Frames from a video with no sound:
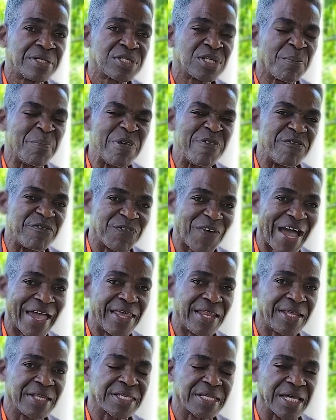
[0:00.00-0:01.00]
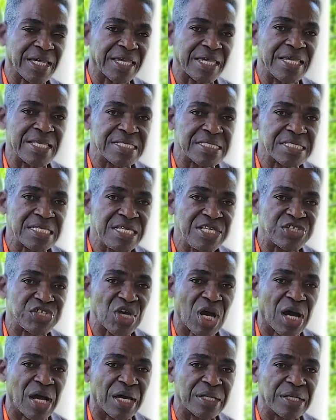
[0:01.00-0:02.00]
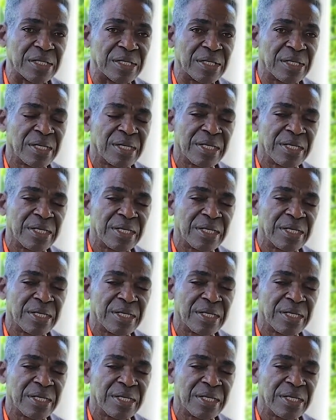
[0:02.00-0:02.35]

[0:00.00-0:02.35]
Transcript: to be violent against each other.